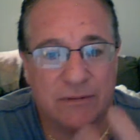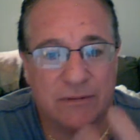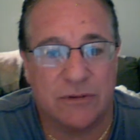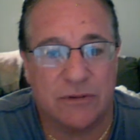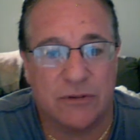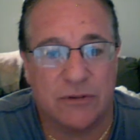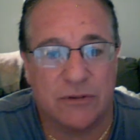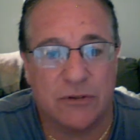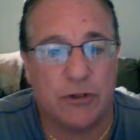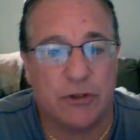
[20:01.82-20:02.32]

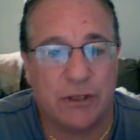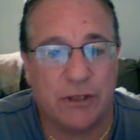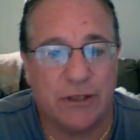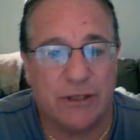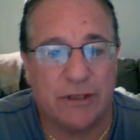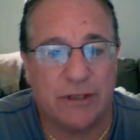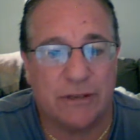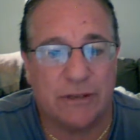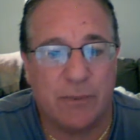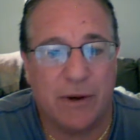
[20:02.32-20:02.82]
the
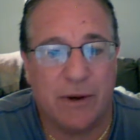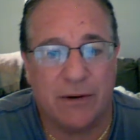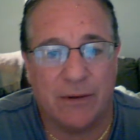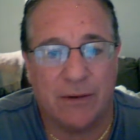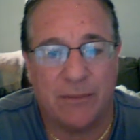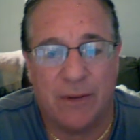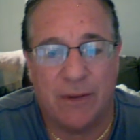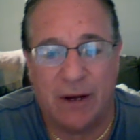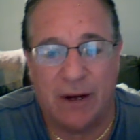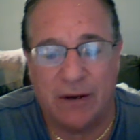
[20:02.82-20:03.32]
trickiest
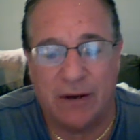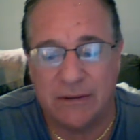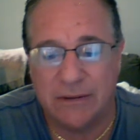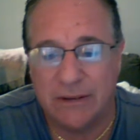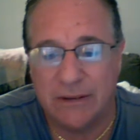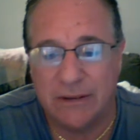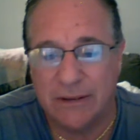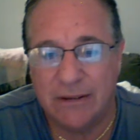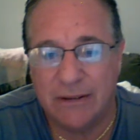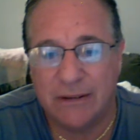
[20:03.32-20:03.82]
part about
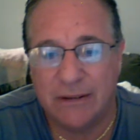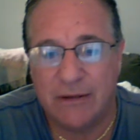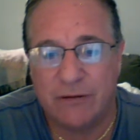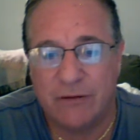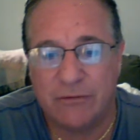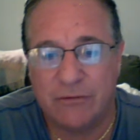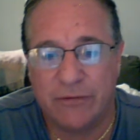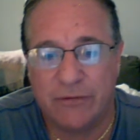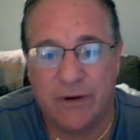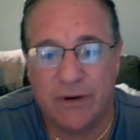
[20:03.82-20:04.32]

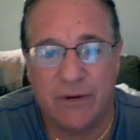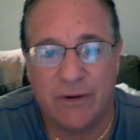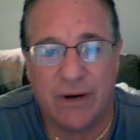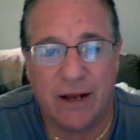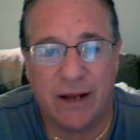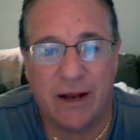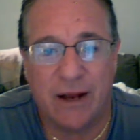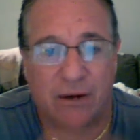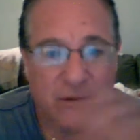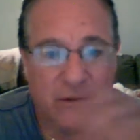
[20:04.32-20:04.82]

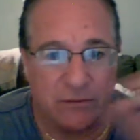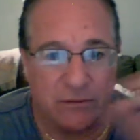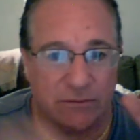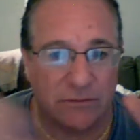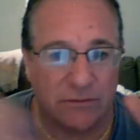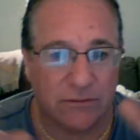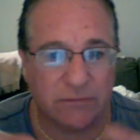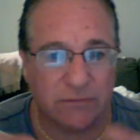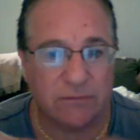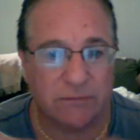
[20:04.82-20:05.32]
figuring out
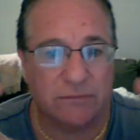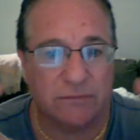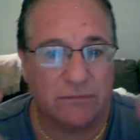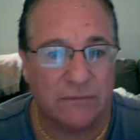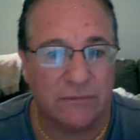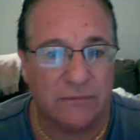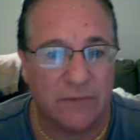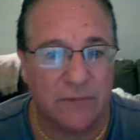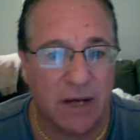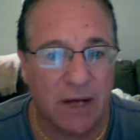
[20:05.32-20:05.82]

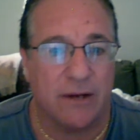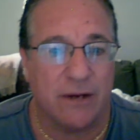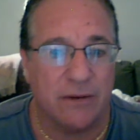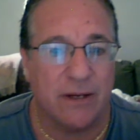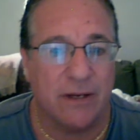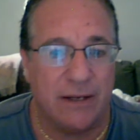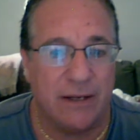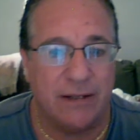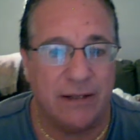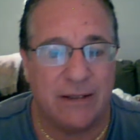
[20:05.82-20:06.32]
how you're
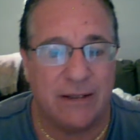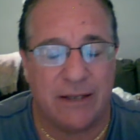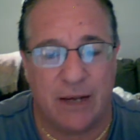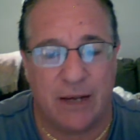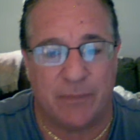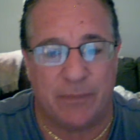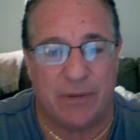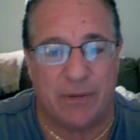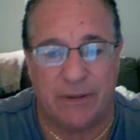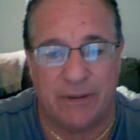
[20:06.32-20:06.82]

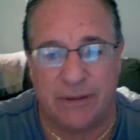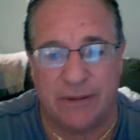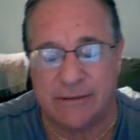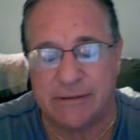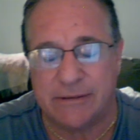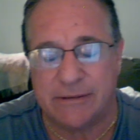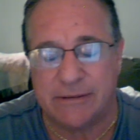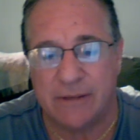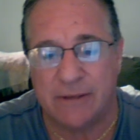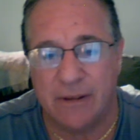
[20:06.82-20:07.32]
handicapping
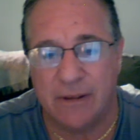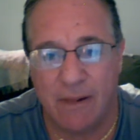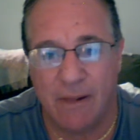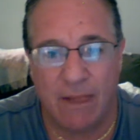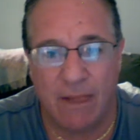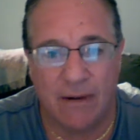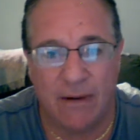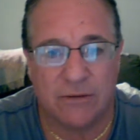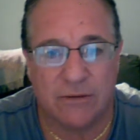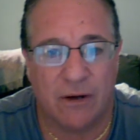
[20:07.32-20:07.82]
this.
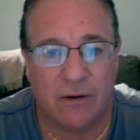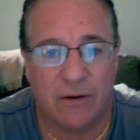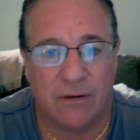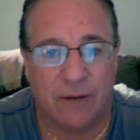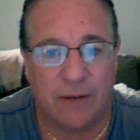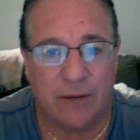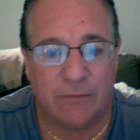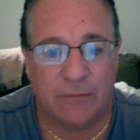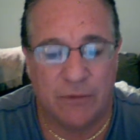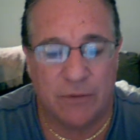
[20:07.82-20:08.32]
So
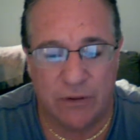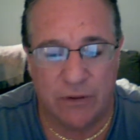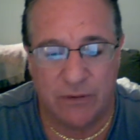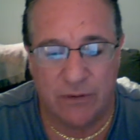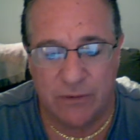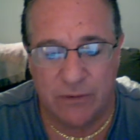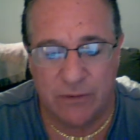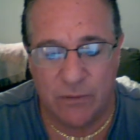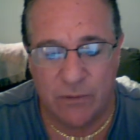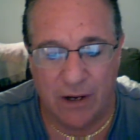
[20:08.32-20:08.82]
I'm
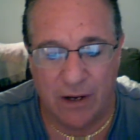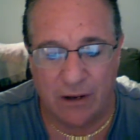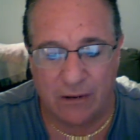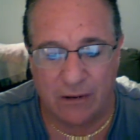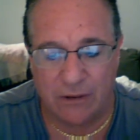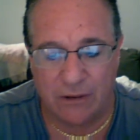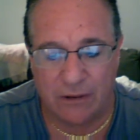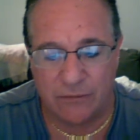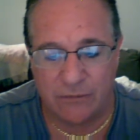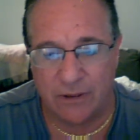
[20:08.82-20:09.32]
doing
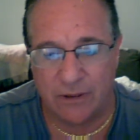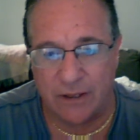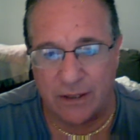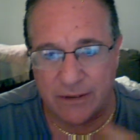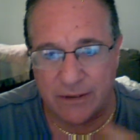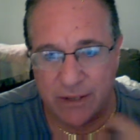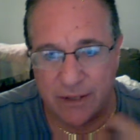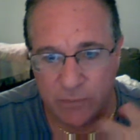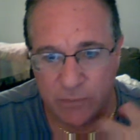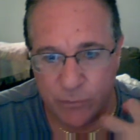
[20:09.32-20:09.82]
well.
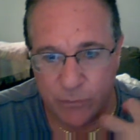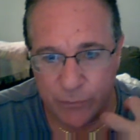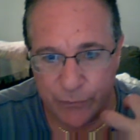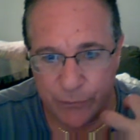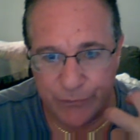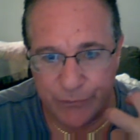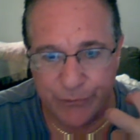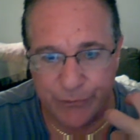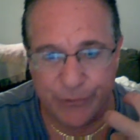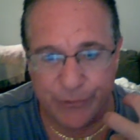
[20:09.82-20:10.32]
I keep
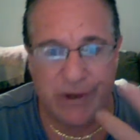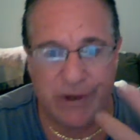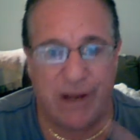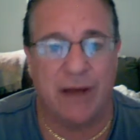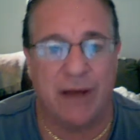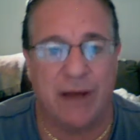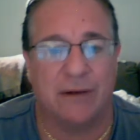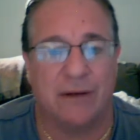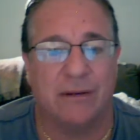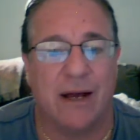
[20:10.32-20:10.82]

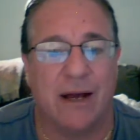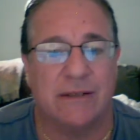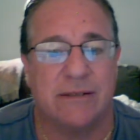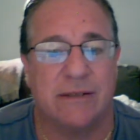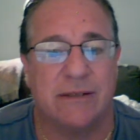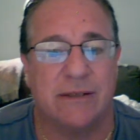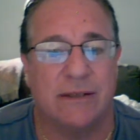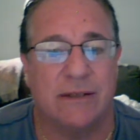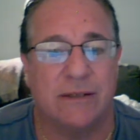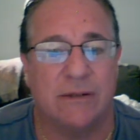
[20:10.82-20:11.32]

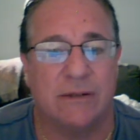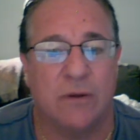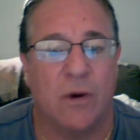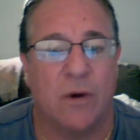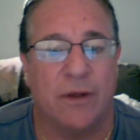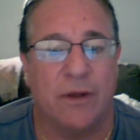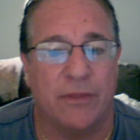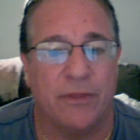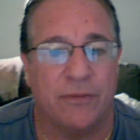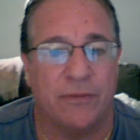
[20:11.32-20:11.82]
reanalyzing the
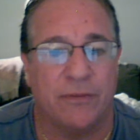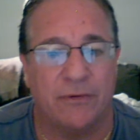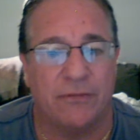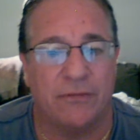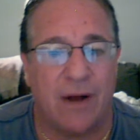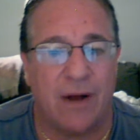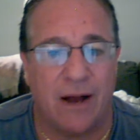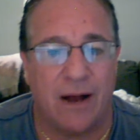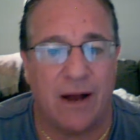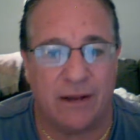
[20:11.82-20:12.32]
1 through
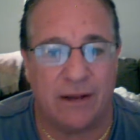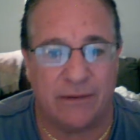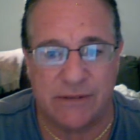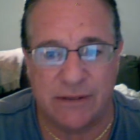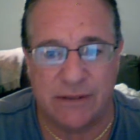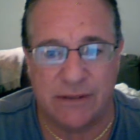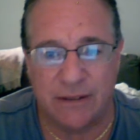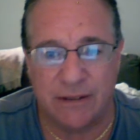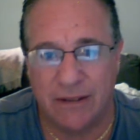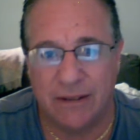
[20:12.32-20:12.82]

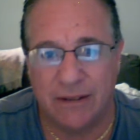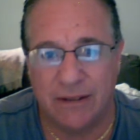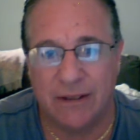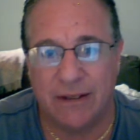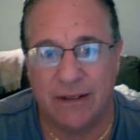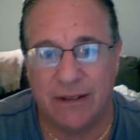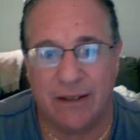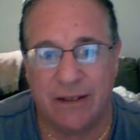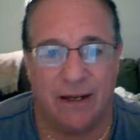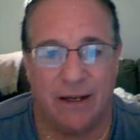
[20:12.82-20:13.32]
5s.
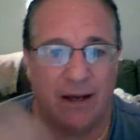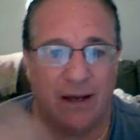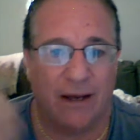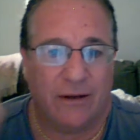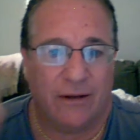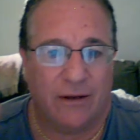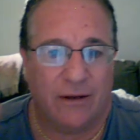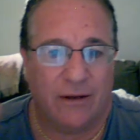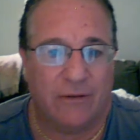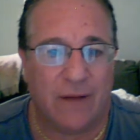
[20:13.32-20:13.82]

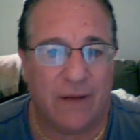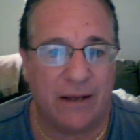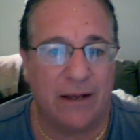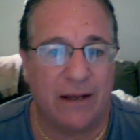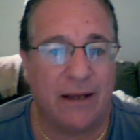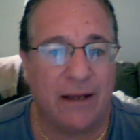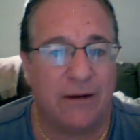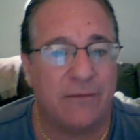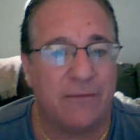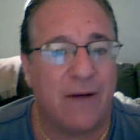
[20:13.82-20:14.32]
And if I
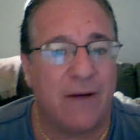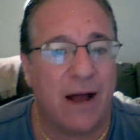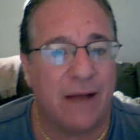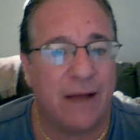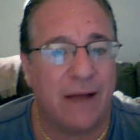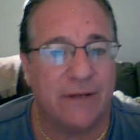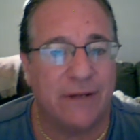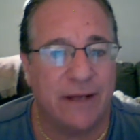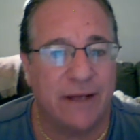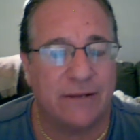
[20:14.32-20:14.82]
get a
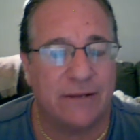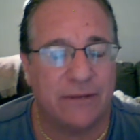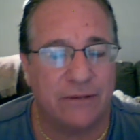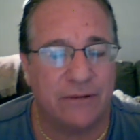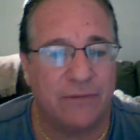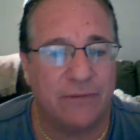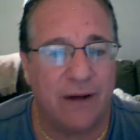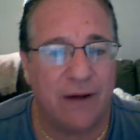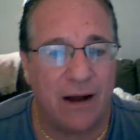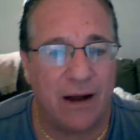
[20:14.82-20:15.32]
5 against a
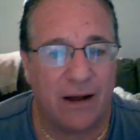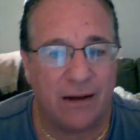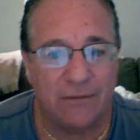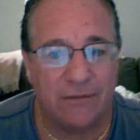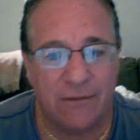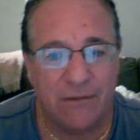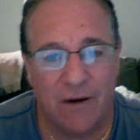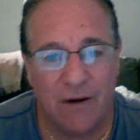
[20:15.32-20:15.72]
5,